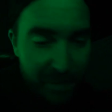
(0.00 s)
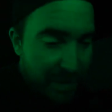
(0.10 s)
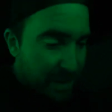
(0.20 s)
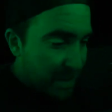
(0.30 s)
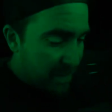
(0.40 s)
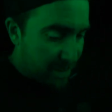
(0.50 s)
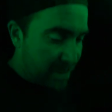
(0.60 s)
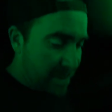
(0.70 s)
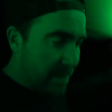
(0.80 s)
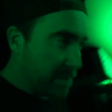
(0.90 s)
I
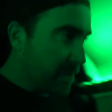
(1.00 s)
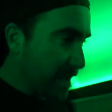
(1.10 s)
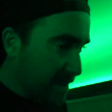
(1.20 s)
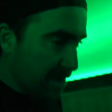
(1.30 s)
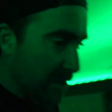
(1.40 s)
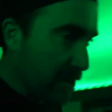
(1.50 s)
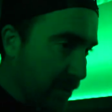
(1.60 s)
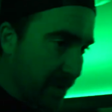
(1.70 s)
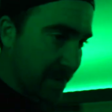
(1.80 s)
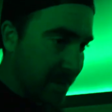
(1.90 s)
let you guys
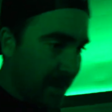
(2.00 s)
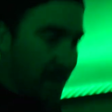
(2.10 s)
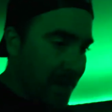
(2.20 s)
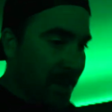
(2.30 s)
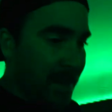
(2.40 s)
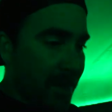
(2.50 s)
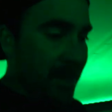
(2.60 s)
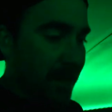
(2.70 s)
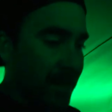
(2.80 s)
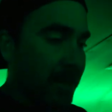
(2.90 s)
know, because
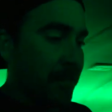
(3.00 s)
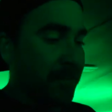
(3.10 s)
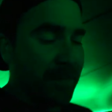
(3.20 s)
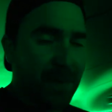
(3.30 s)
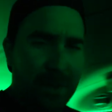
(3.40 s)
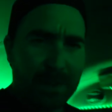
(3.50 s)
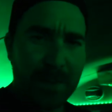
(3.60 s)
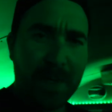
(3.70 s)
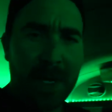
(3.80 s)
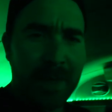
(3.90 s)
there were
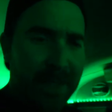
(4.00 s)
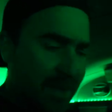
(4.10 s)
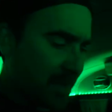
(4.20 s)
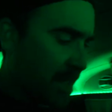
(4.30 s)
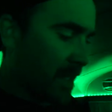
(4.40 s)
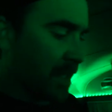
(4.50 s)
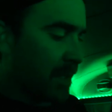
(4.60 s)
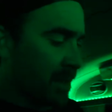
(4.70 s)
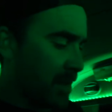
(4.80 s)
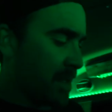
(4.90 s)
some comments
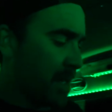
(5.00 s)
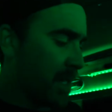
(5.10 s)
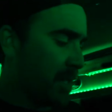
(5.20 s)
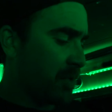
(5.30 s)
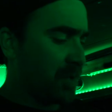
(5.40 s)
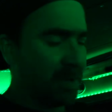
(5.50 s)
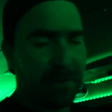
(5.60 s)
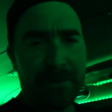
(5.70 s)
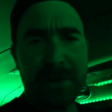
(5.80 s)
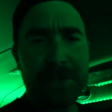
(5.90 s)
saying, hey, you shouldn't
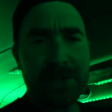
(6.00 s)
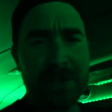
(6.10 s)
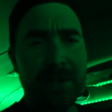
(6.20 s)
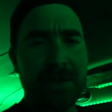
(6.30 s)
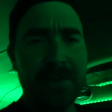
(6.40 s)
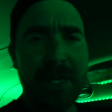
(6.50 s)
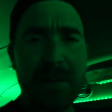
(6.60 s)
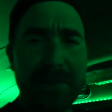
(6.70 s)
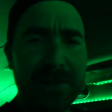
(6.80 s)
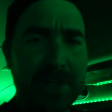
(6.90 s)
have flown your drone
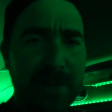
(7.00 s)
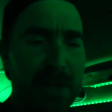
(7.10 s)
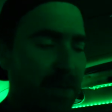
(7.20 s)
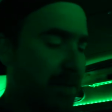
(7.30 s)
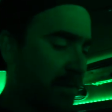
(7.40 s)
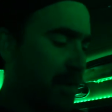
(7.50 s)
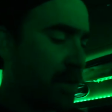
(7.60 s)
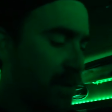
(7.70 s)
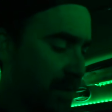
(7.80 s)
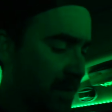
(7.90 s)
at Palouse
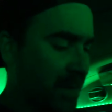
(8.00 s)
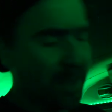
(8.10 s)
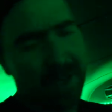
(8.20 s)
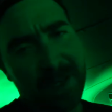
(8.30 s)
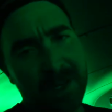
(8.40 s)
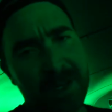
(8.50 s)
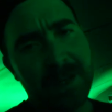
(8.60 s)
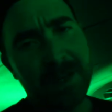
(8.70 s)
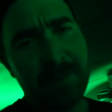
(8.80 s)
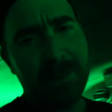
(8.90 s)
Falls.
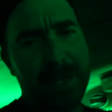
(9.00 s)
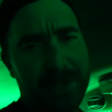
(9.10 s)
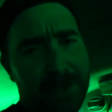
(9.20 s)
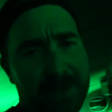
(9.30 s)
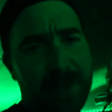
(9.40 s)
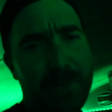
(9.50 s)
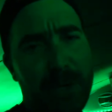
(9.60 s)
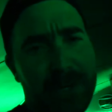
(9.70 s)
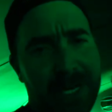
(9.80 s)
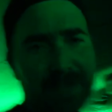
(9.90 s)
My drone's been broken, I